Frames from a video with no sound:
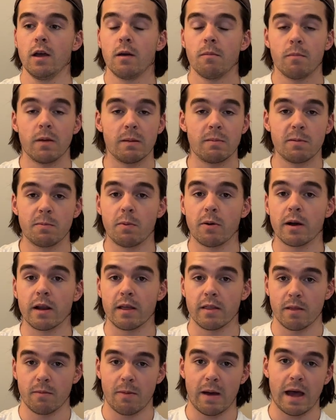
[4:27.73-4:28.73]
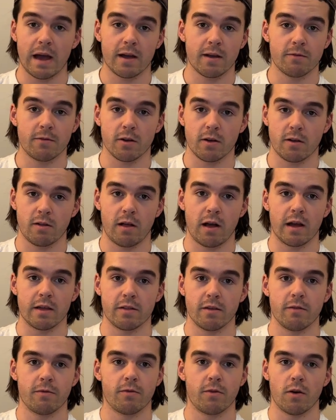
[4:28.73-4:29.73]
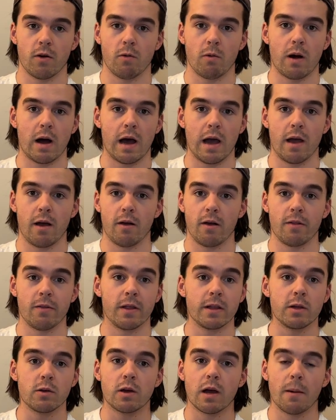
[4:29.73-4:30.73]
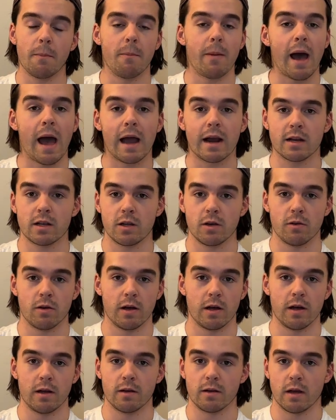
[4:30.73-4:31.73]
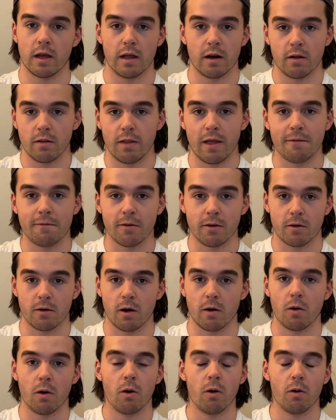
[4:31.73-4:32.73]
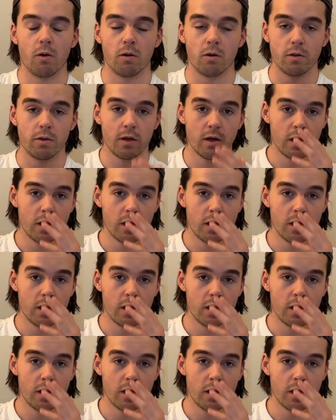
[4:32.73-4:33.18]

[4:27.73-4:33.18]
maybe put it in the back of your closet for a while, and then you come back to it. It'll never grow old,